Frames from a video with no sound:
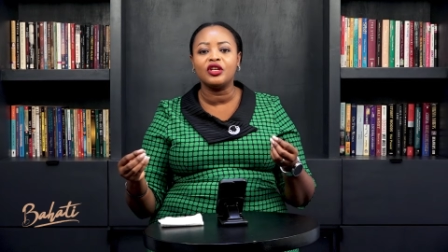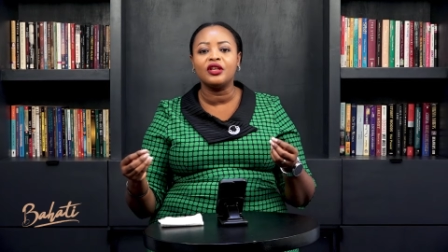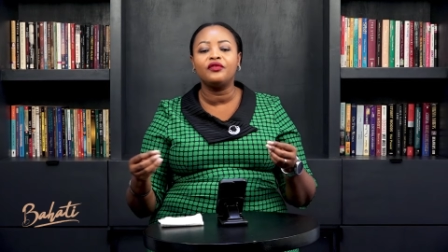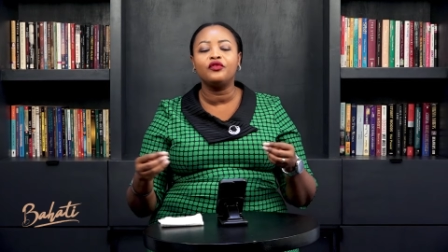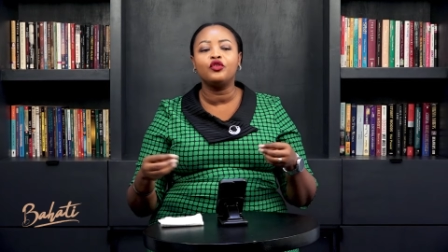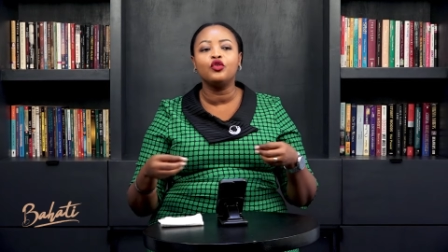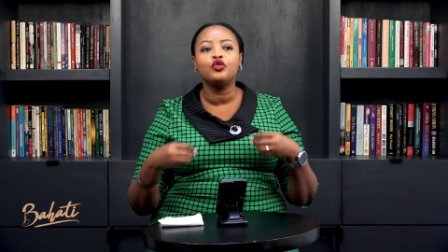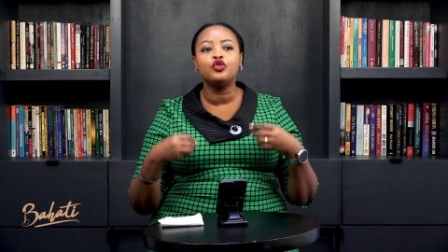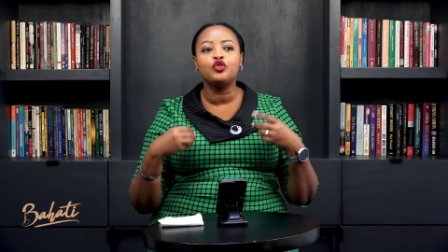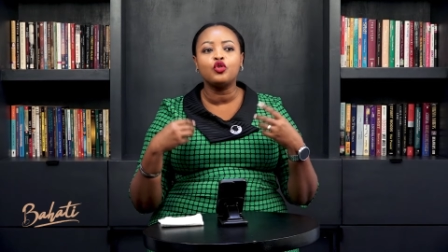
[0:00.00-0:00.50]

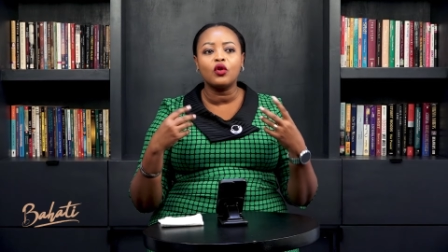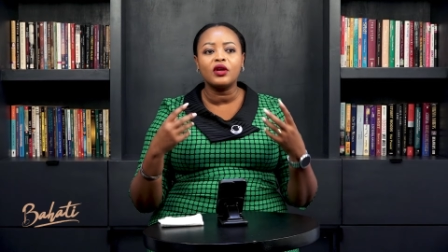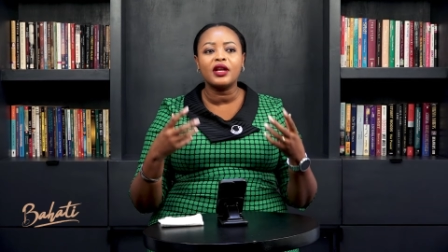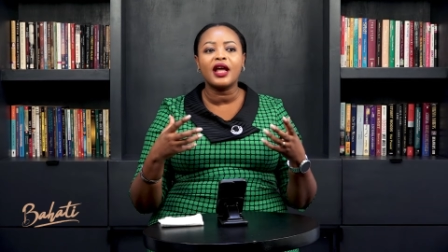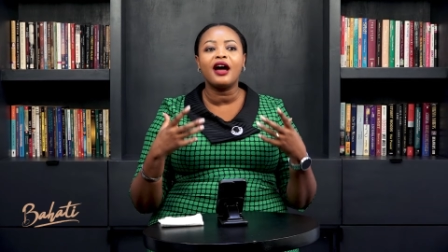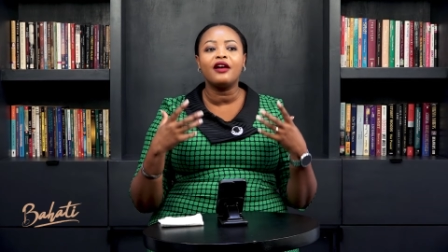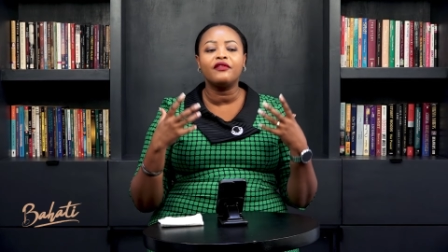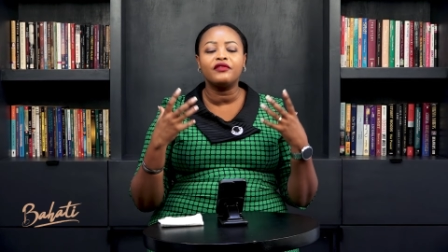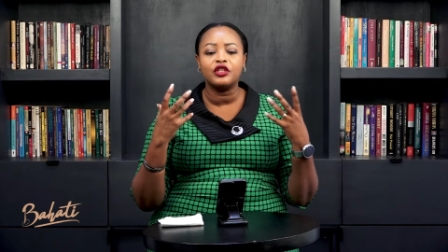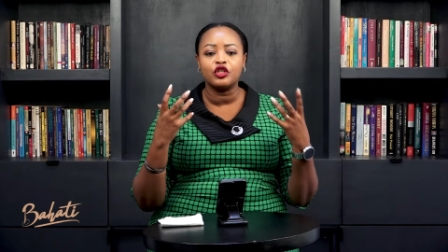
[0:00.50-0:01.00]
if you don't
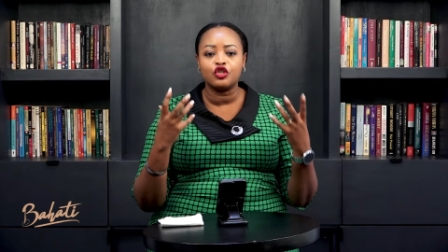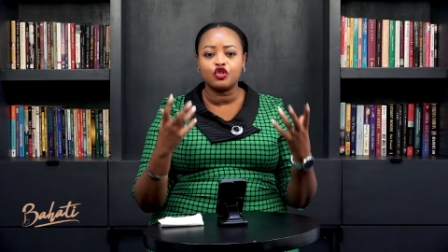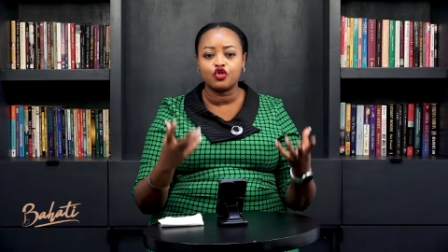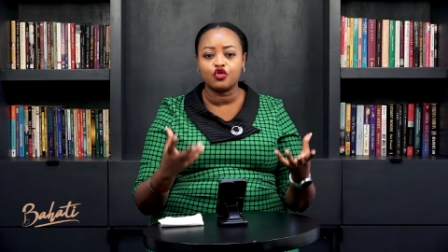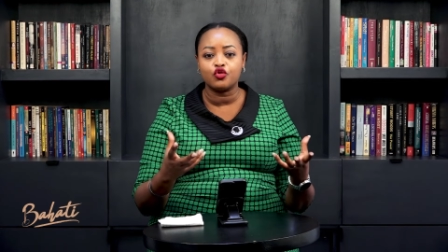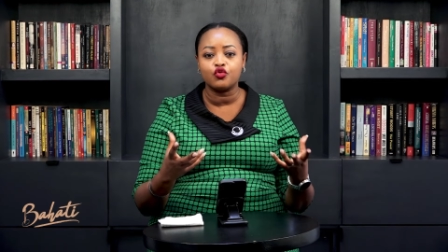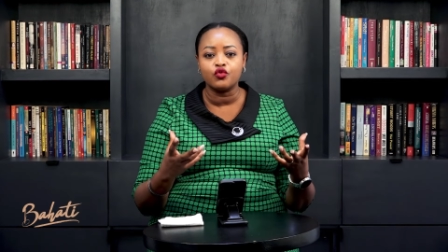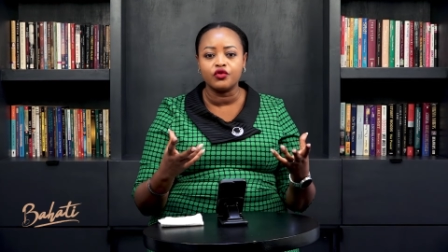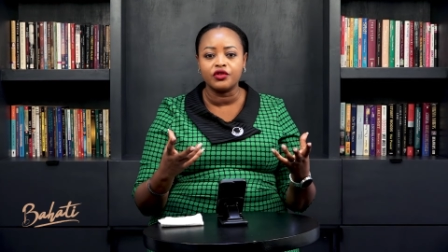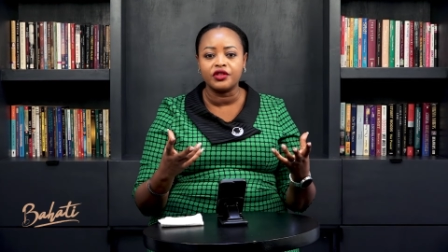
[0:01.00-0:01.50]
have the
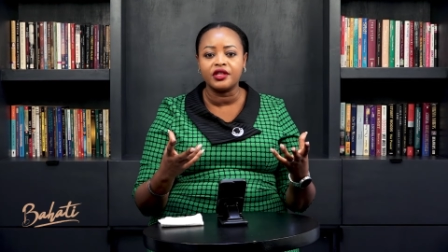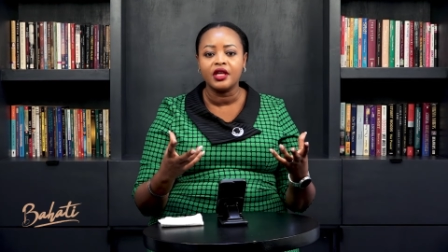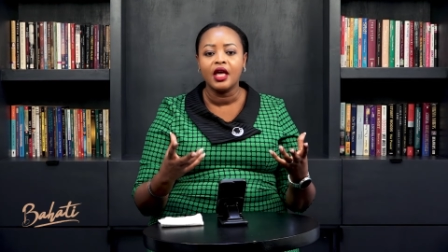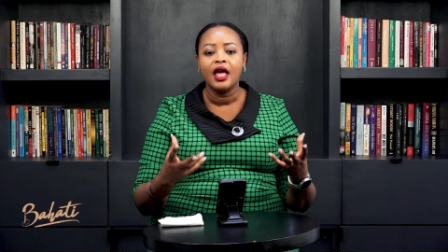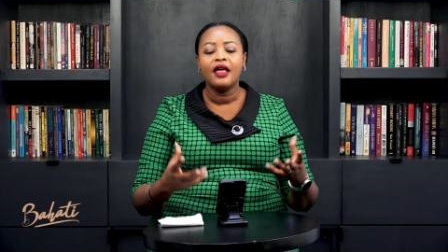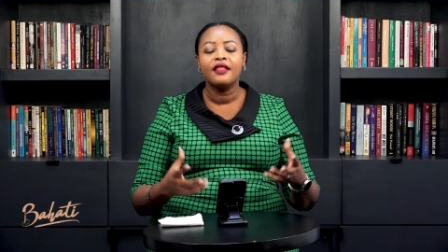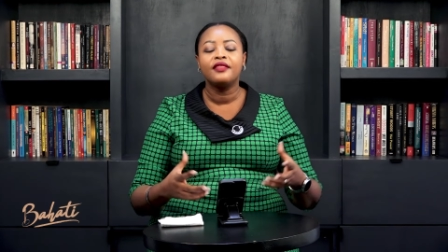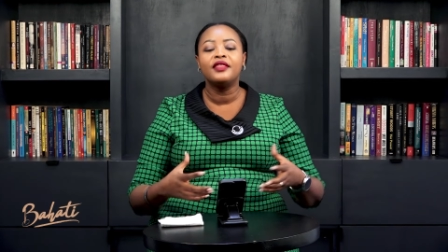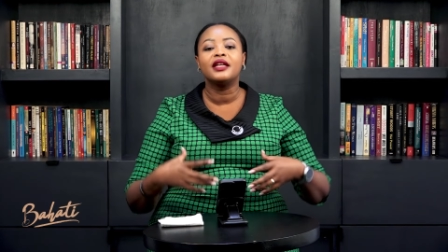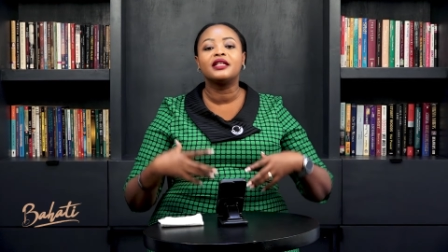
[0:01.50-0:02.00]
truth
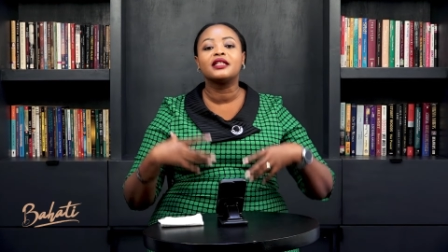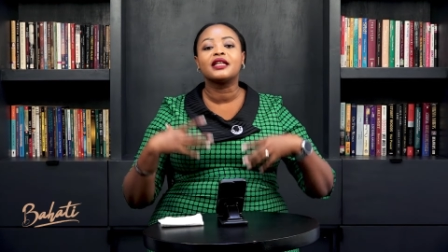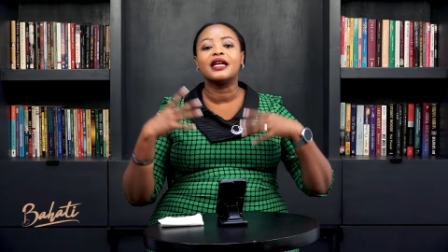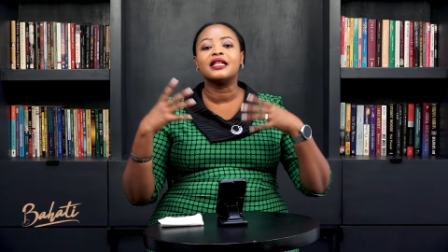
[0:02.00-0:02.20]
that